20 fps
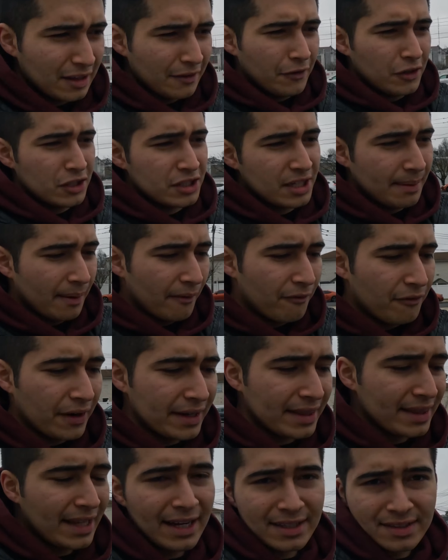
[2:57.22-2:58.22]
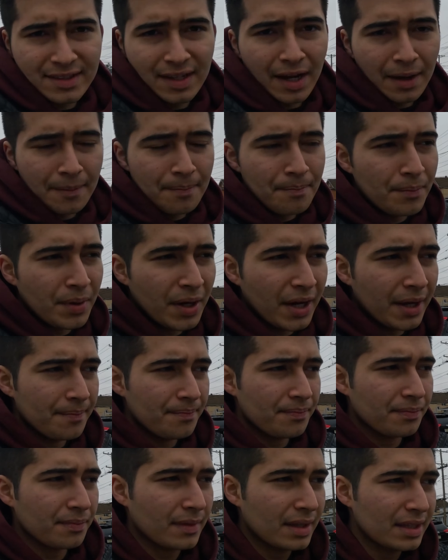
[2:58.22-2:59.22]
the footage came out fine last time, but
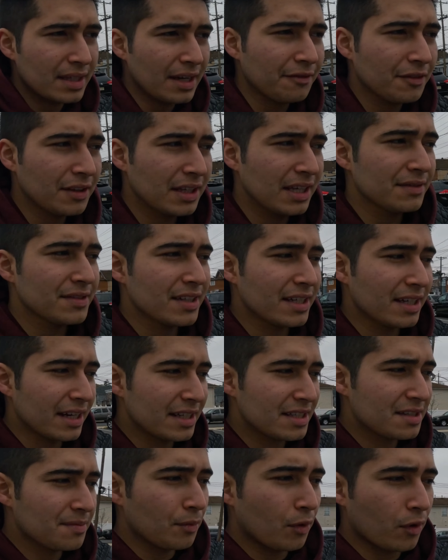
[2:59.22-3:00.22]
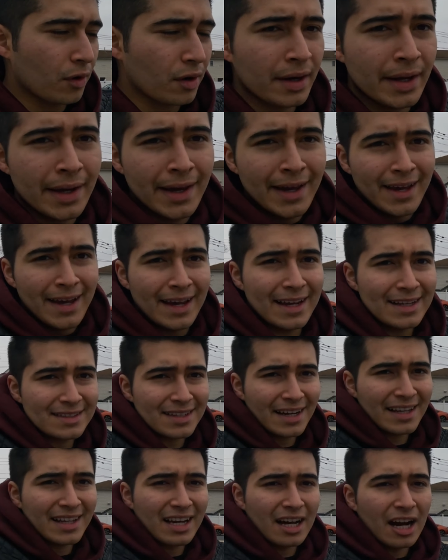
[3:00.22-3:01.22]
it definitely gives a nice more
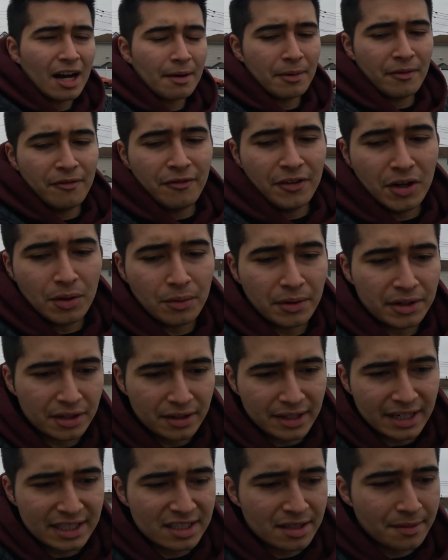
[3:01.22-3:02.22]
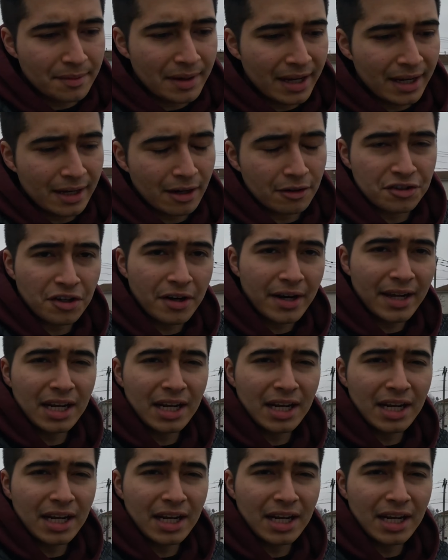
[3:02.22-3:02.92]
inside the cockpit feel while you're next to me. And I'll try to